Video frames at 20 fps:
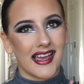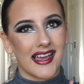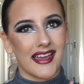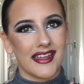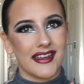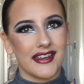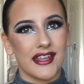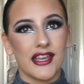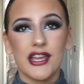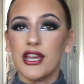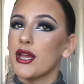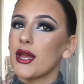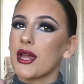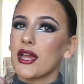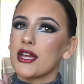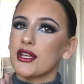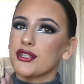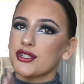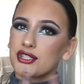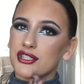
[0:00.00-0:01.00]
And
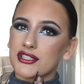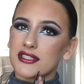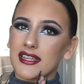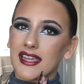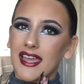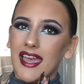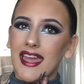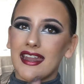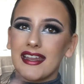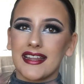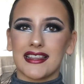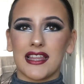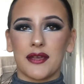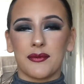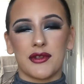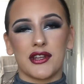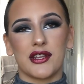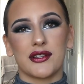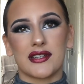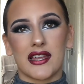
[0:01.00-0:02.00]
just again, let
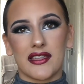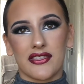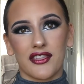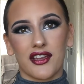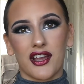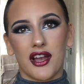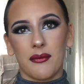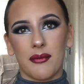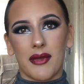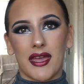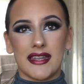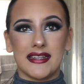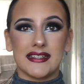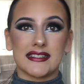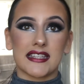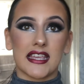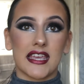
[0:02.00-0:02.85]
me know down in the comments